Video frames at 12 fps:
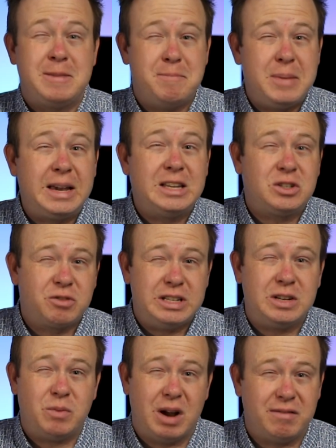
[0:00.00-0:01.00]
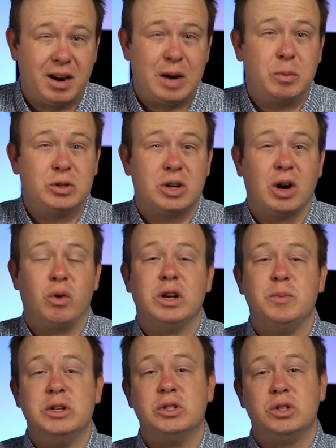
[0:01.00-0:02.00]
The biggest reason why variables are going to
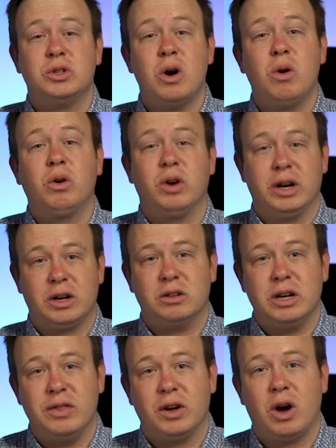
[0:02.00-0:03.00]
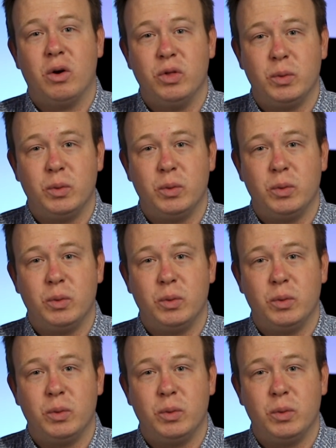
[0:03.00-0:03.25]
be so critical in the code that